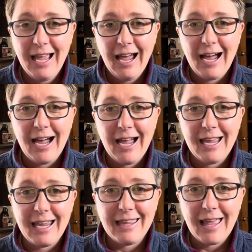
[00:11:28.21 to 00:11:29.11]

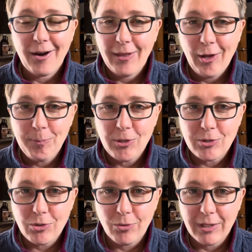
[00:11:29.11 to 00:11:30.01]
and that'll help you
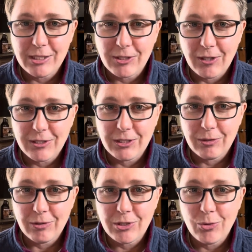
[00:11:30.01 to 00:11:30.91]
to really start
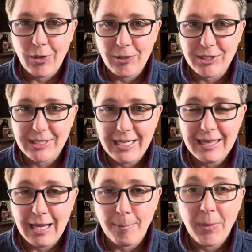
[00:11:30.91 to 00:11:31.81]
to understand
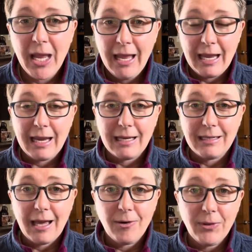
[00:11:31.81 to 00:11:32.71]
them, and
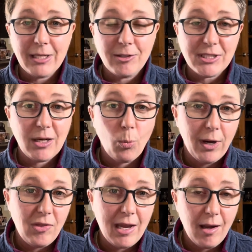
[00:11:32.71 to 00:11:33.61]
not only understand
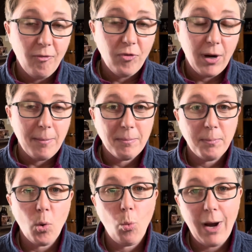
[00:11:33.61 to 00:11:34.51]
where they come from,
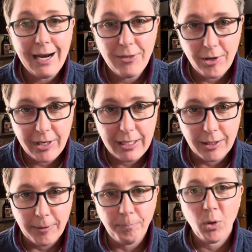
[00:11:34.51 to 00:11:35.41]
but why they're
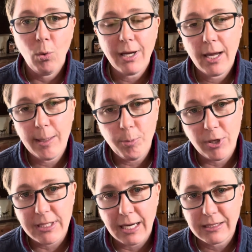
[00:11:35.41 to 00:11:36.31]
here, what kind of
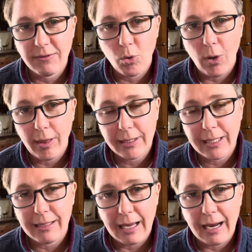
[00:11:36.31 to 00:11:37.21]
protective
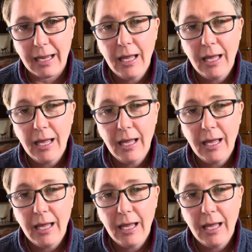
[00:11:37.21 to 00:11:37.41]
quality they